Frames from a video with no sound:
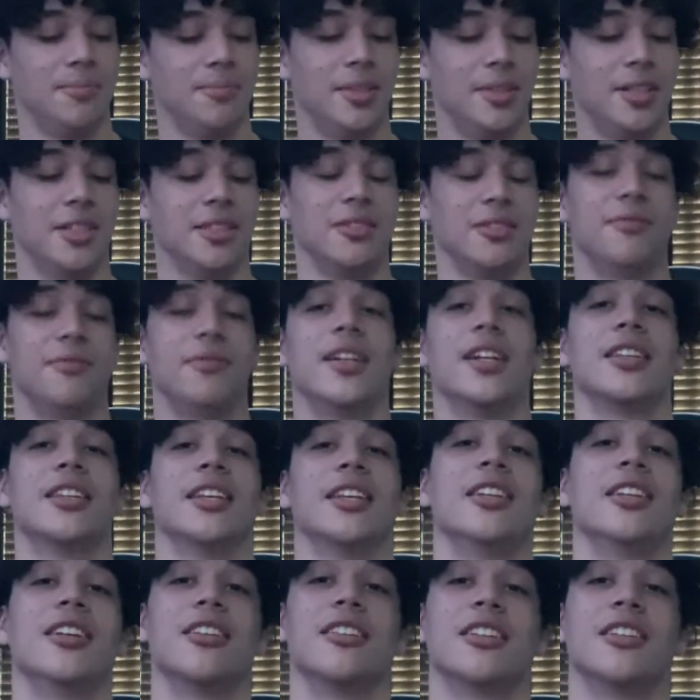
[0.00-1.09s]
Because the fact that
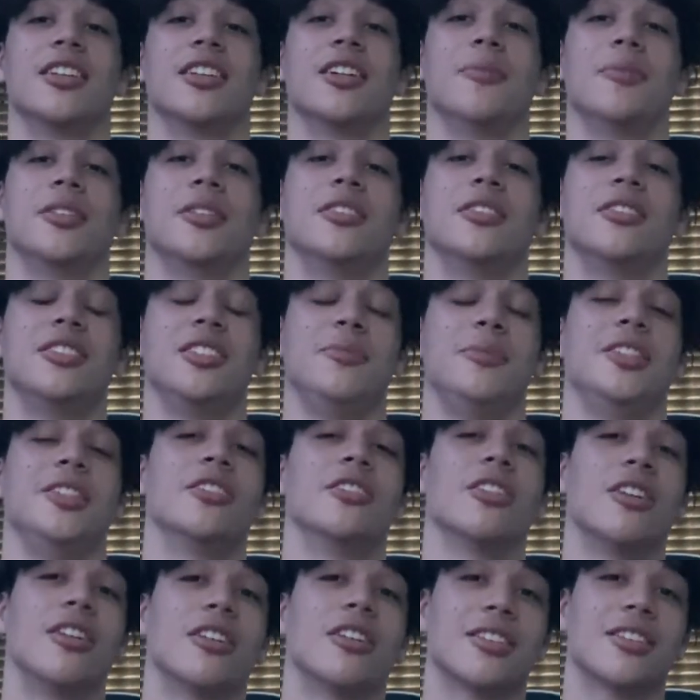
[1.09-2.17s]
y'all didn't come here to see me
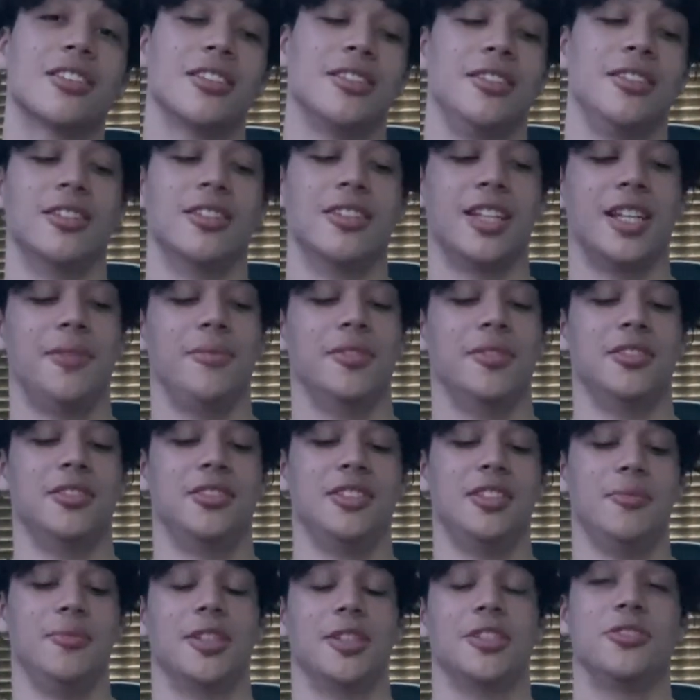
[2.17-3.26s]
talk, y'all came here to
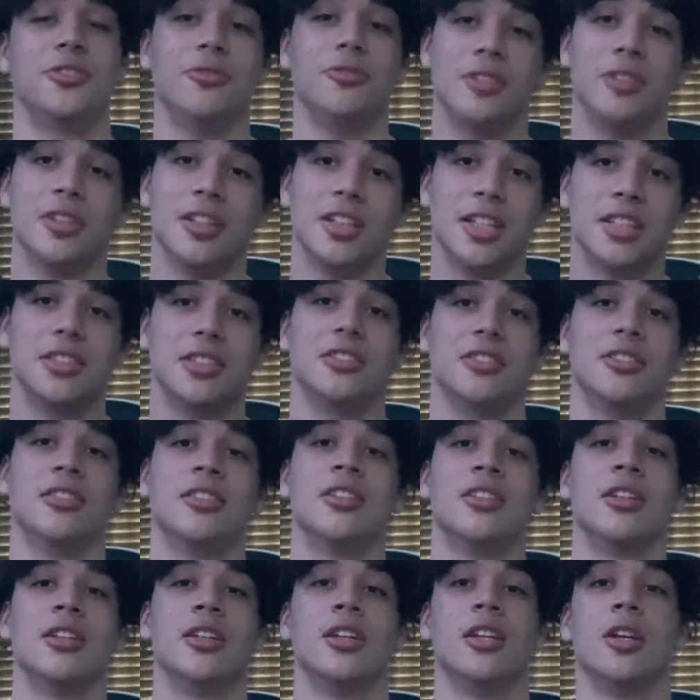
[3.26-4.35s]
see my shoe collection.
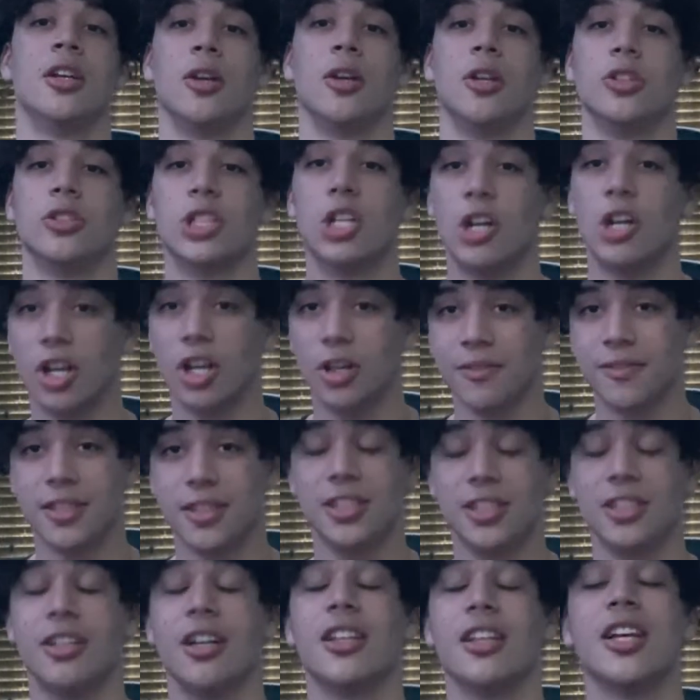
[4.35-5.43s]
So hopefully
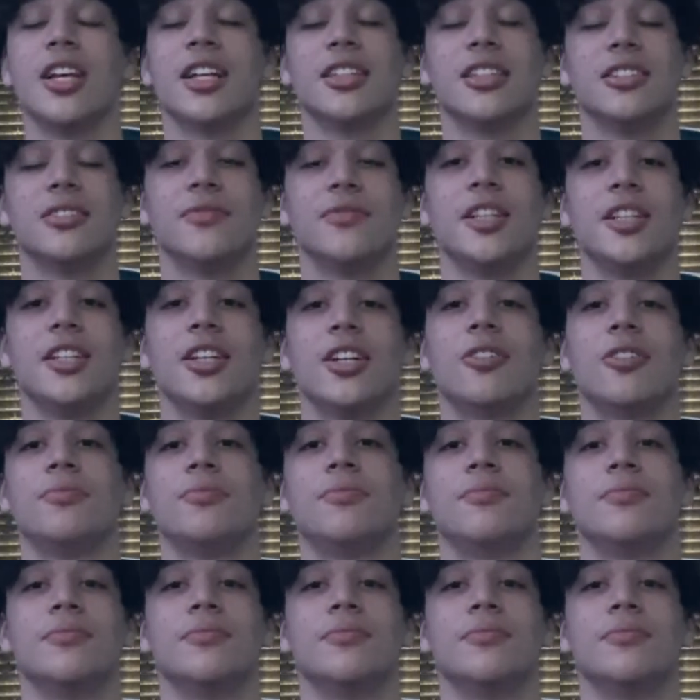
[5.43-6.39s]
y'all liked this video.